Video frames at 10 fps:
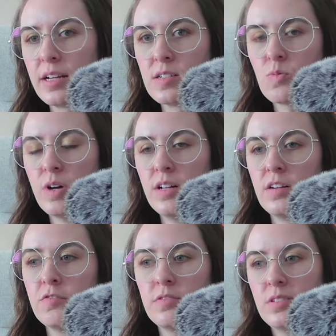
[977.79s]
as well
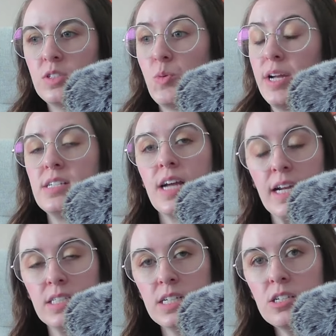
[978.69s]
of, do I
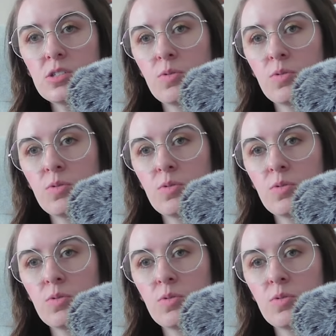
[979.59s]
change it?